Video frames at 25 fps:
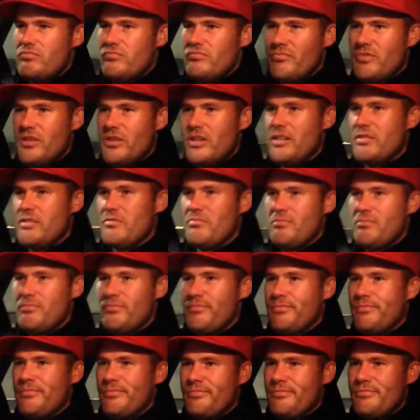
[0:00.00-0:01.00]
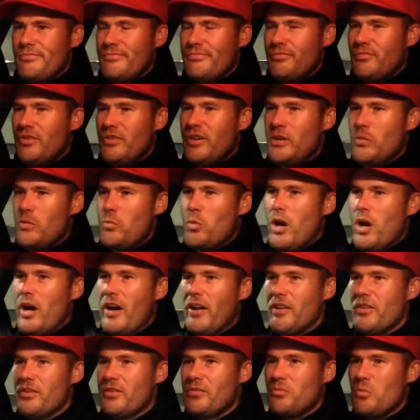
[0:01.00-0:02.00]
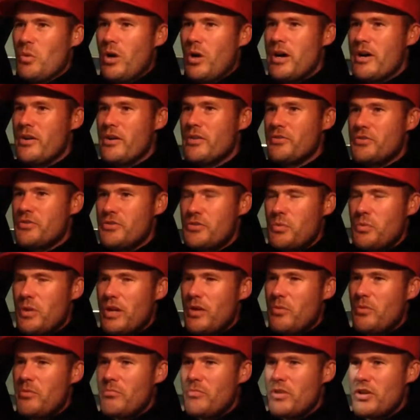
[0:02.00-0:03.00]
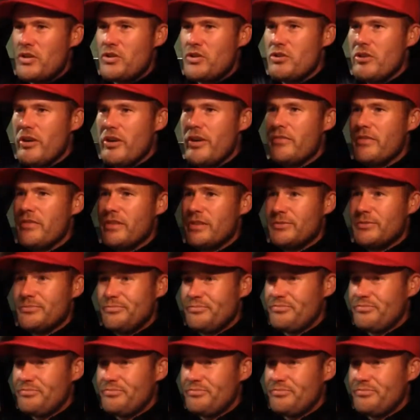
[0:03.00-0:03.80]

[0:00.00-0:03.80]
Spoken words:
really wild swing with my driver.